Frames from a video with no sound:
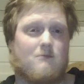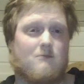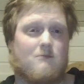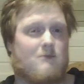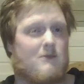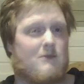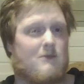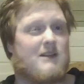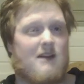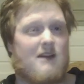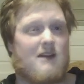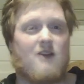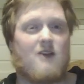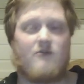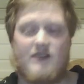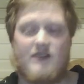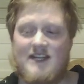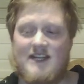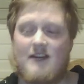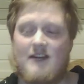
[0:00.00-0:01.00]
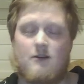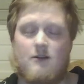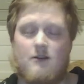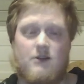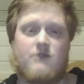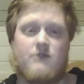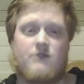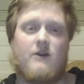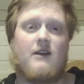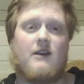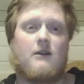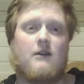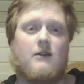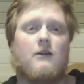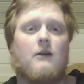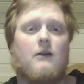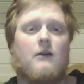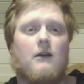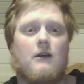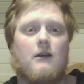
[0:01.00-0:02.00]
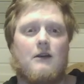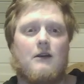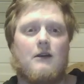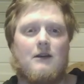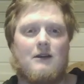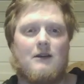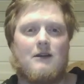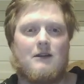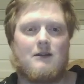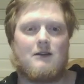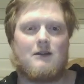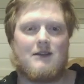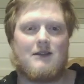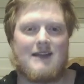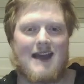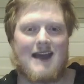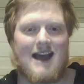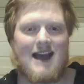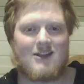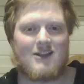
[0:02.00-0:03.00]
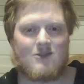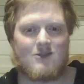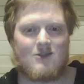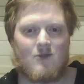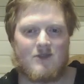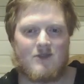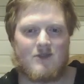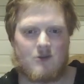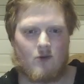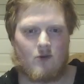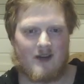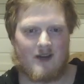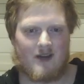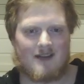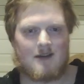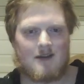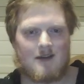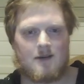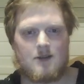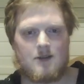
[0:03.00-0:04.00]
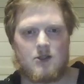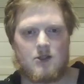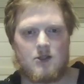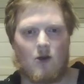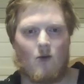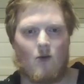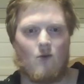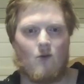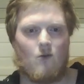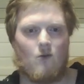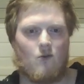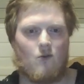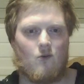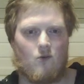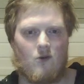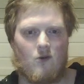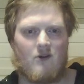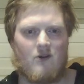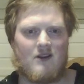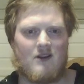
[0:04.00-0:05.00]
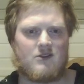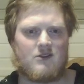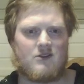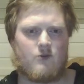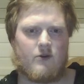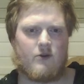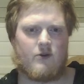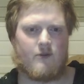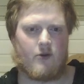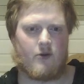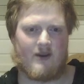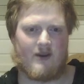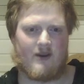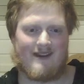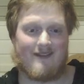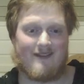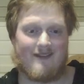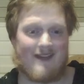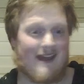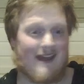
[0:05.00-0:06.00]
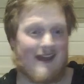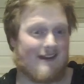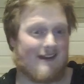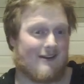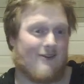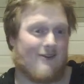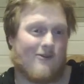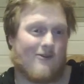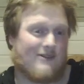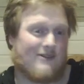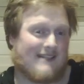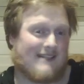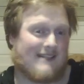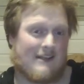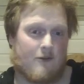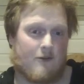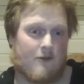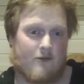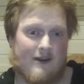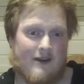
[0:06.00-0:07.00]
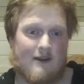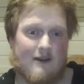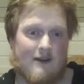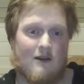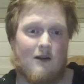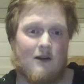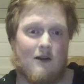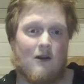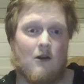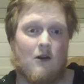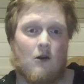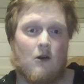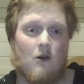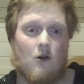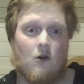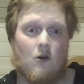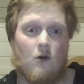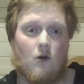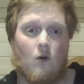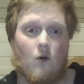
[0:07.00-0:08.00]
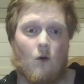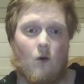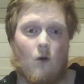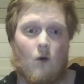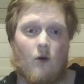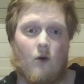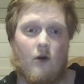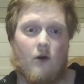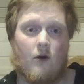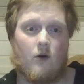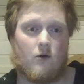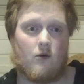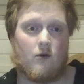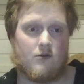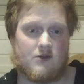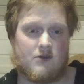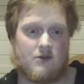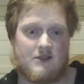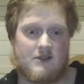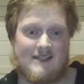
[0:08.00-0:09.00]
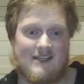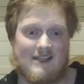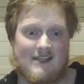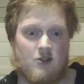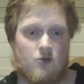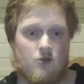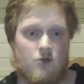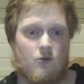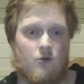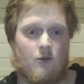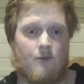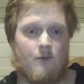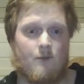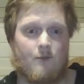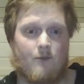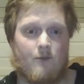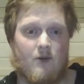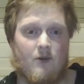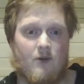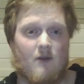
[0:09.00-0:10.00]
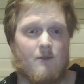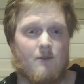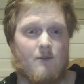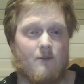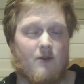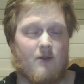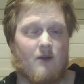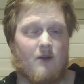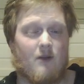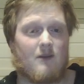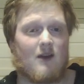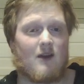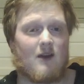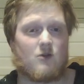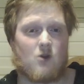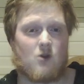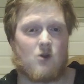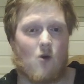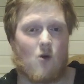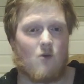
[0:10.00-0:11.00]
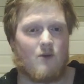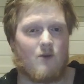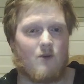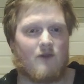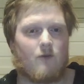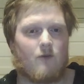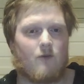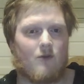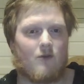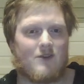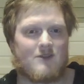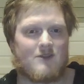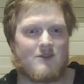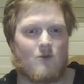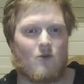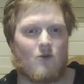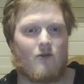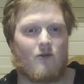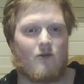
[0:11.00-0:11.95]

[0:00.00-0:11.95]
is kind of ridiculous, right? He has to move his queen, so where else would he put it than on d3 or on c2? Probably I was hoping for this move,